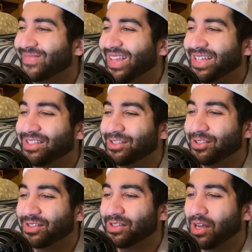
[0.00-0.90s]
it's
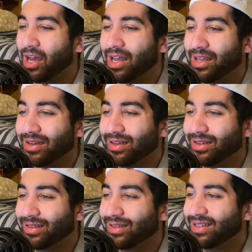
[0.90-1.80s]
just not,
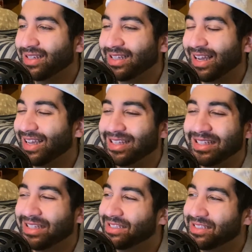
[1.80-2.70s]

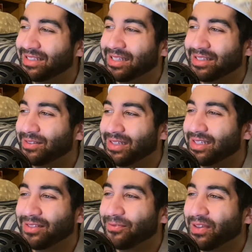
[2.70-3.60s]
it
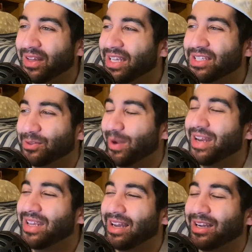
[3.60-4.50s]
doesn't feel like he's
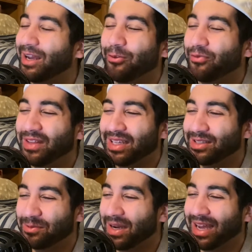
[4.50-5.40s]
ready. I don't feel like he's
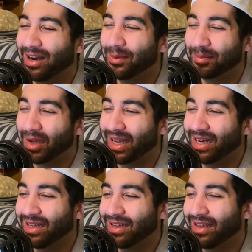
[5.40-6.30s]
ready. I'm not
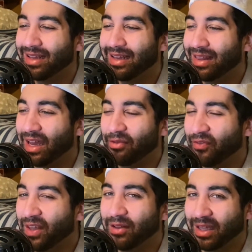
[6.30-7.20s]
getting that
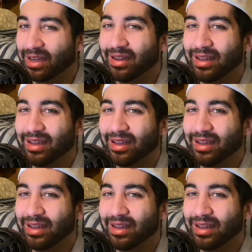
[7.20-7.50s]
feeling.